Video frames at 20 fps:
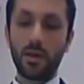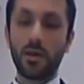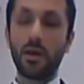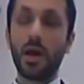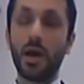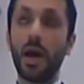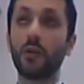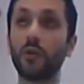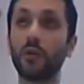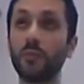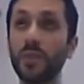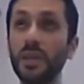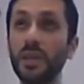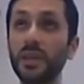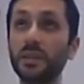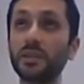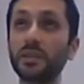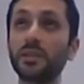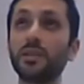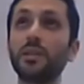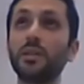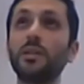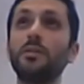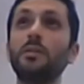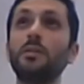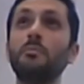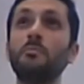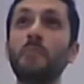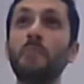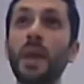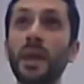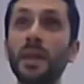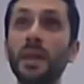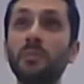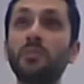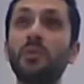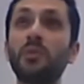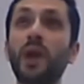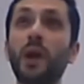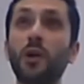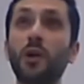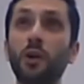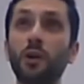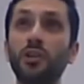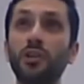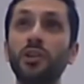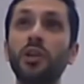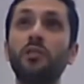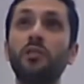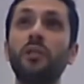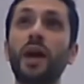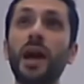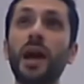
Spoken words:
I repeat, the main priority of